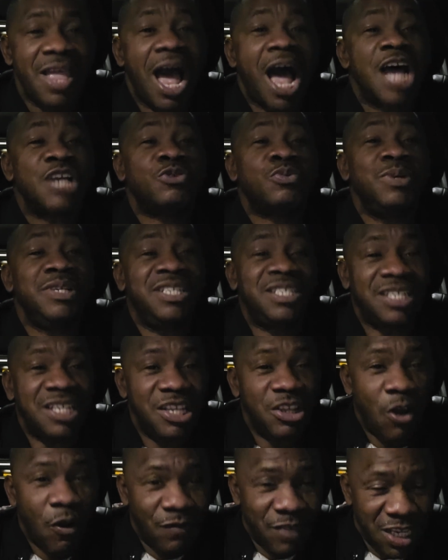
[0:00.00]
As we
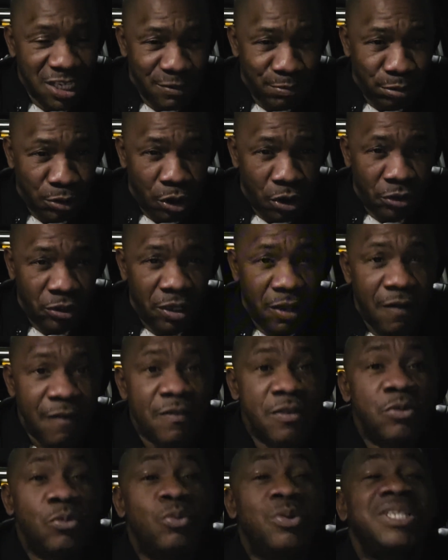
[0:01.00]
drink of this blood,
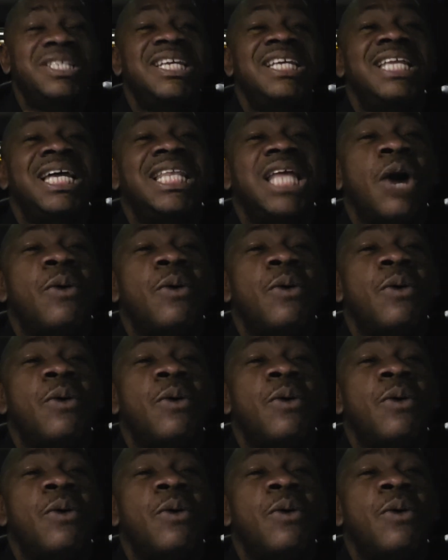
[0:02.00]
we see that